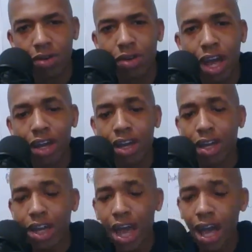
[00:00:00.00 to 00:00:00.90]

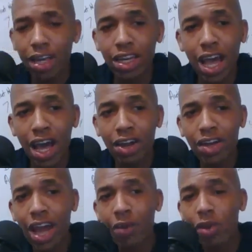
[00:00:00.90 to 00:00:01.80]

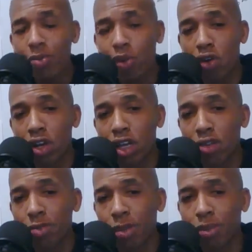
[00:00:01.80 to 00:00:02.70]
Now we pulling
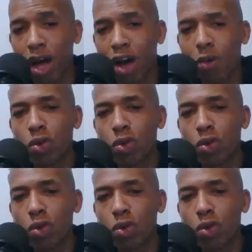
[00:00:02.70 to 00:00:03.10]
these people out,